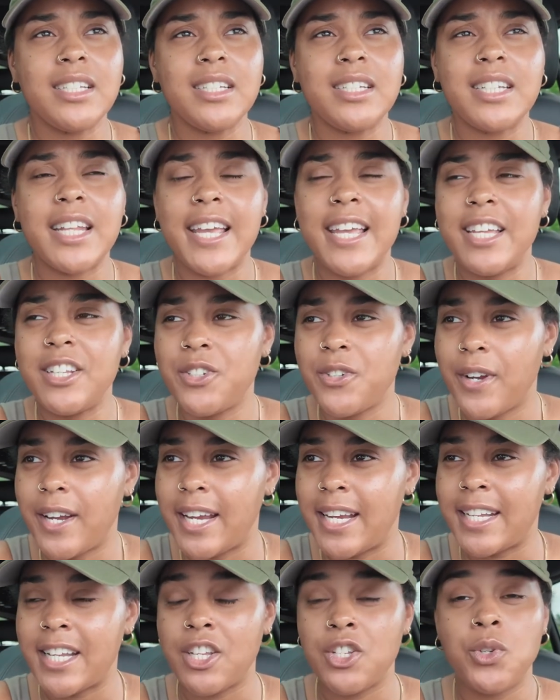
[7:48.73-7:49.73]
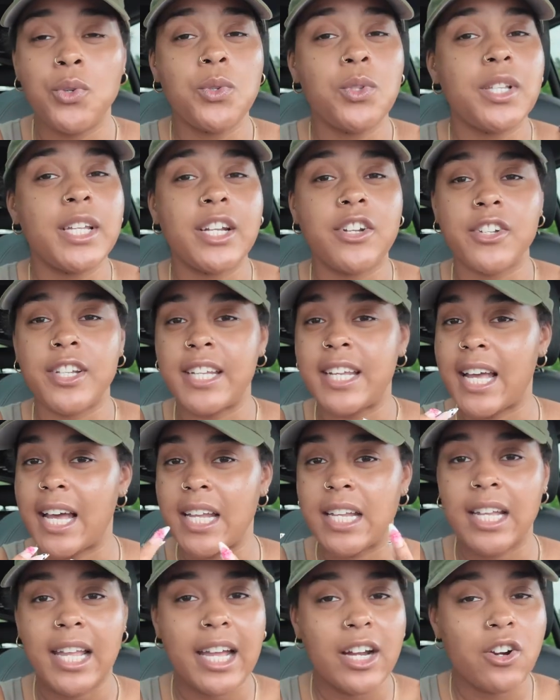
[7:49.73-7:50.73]
day trading, you literally
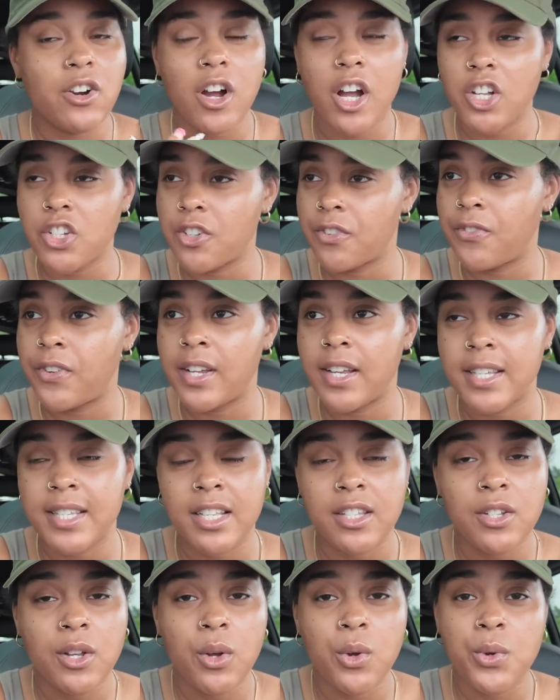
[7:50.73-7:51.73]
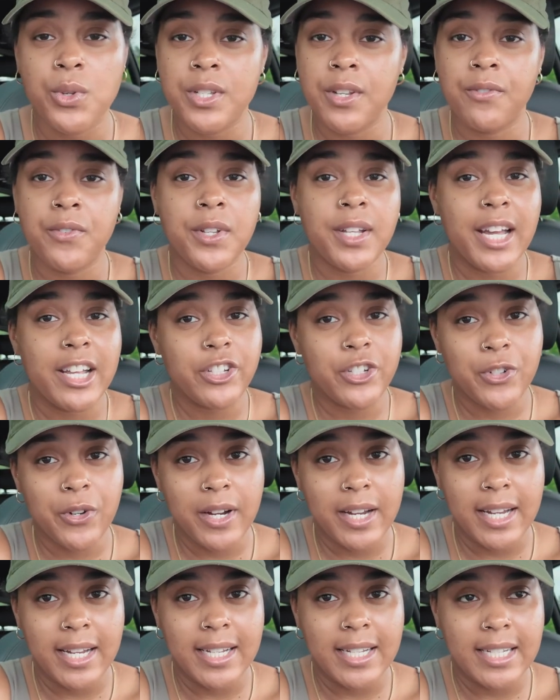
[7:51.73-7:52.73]
gotta like cross your fingers and toes if you're not
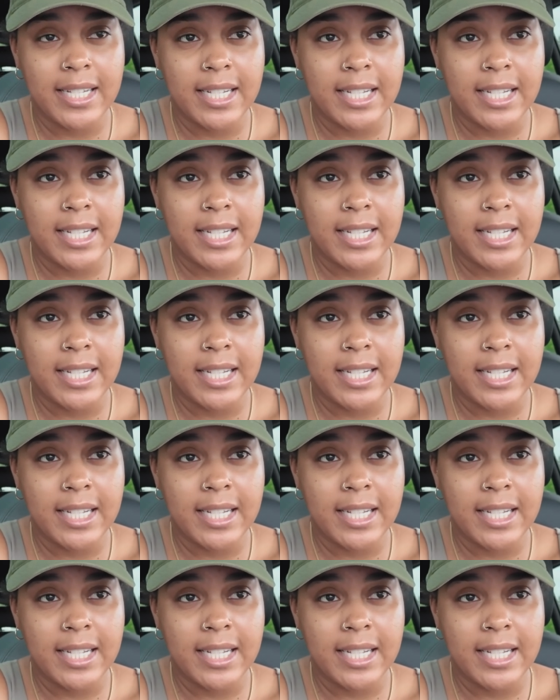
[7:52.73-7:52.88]
trained.